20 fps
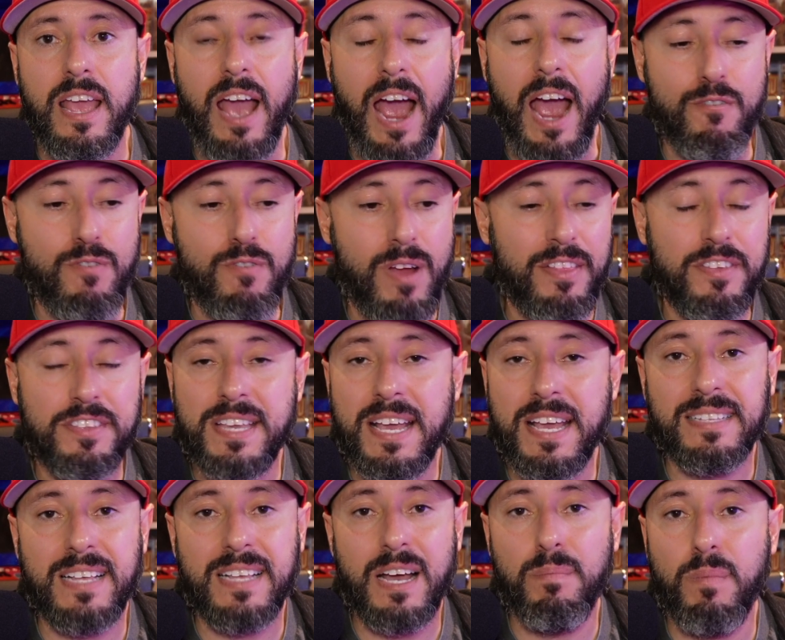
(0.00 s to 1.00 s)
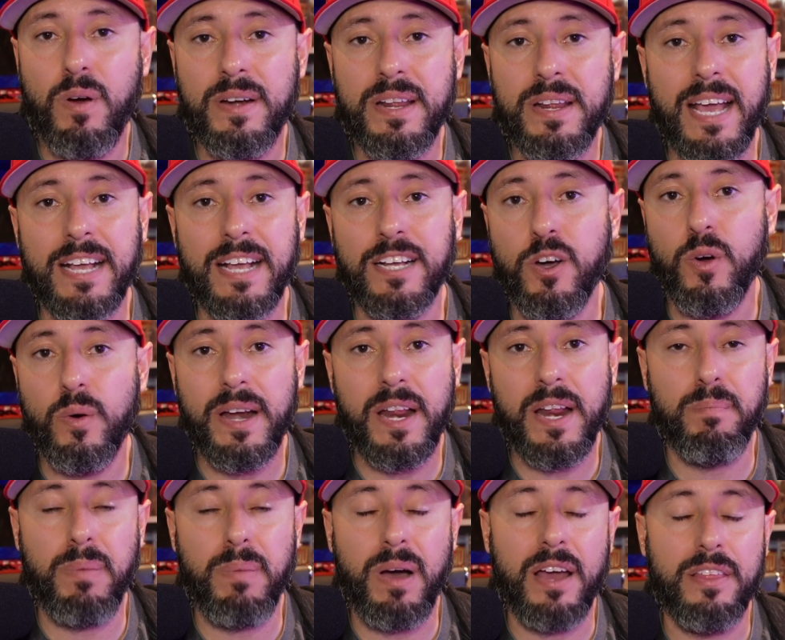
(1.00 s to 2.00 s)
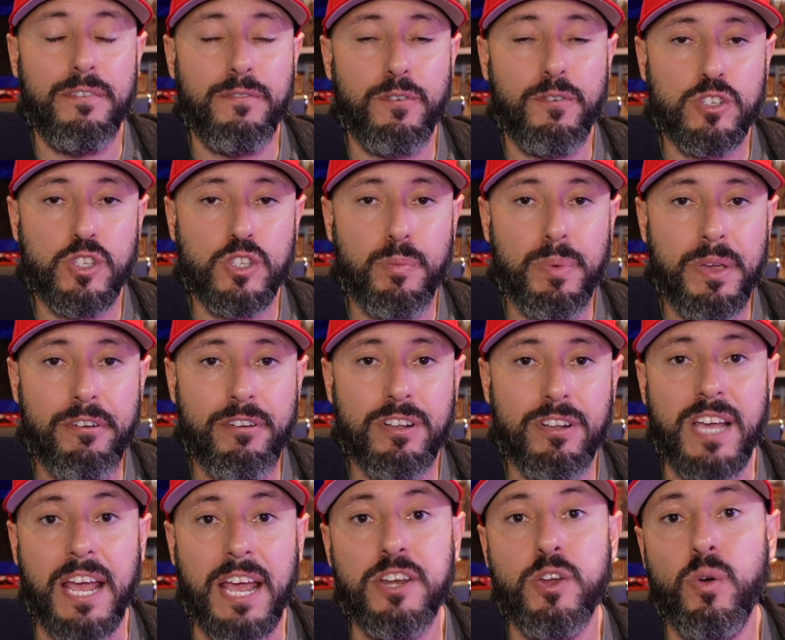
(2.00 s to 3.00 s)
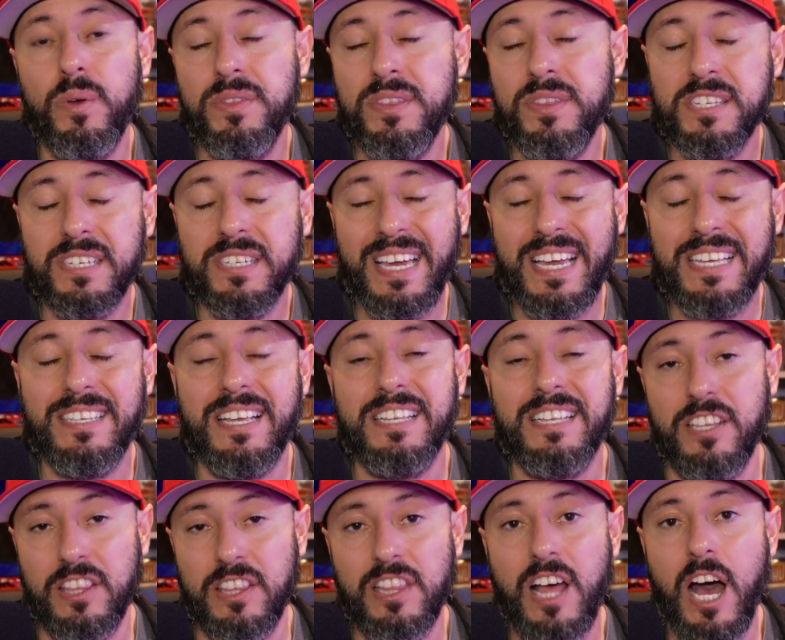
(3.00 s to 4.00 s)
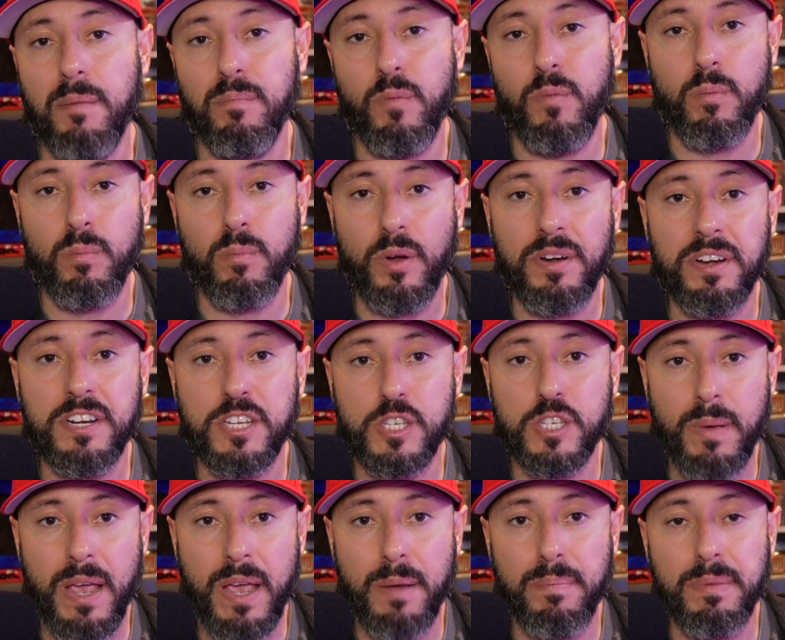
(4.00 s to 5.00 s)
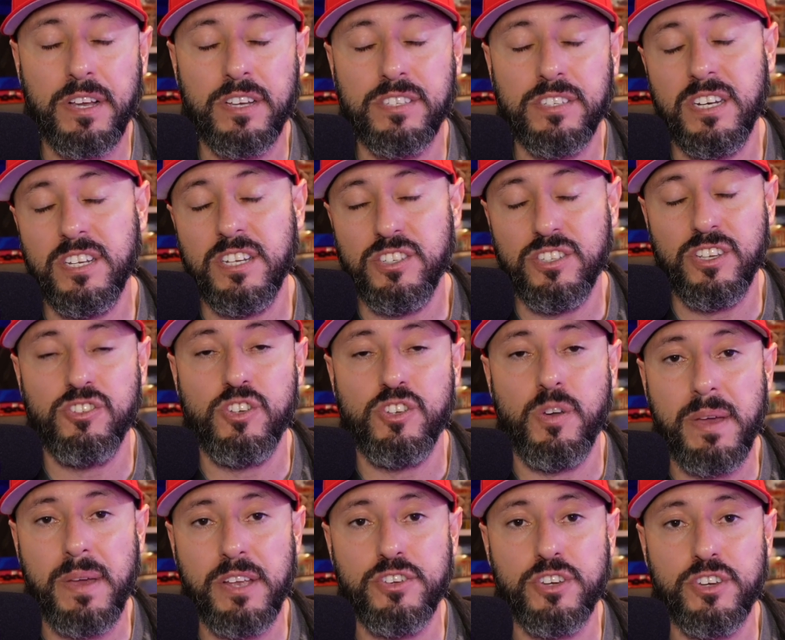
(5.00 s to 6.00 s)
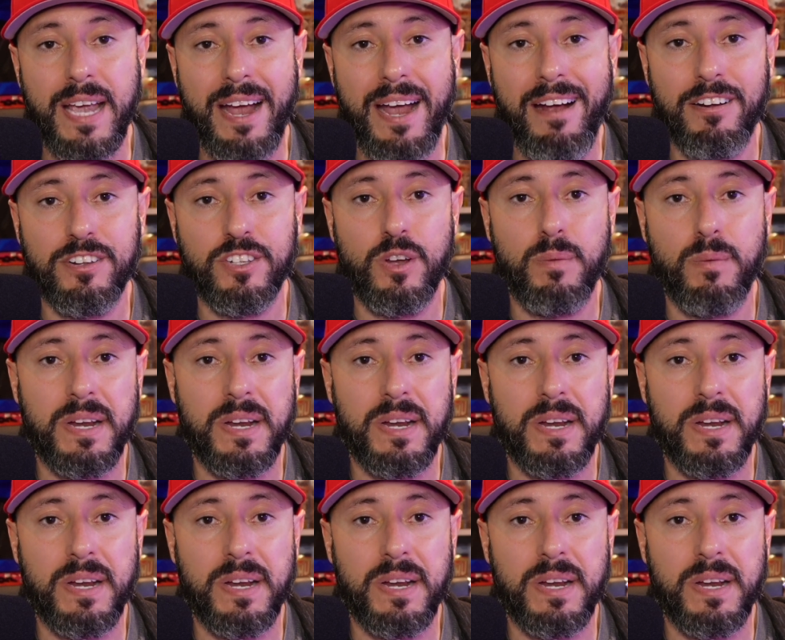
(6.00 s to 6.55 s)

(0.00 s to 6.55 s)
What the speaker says: I'd rather take that money and go ahead and buy the first appearance. I know in this case, it's a lot more money to spend because it is such a major character.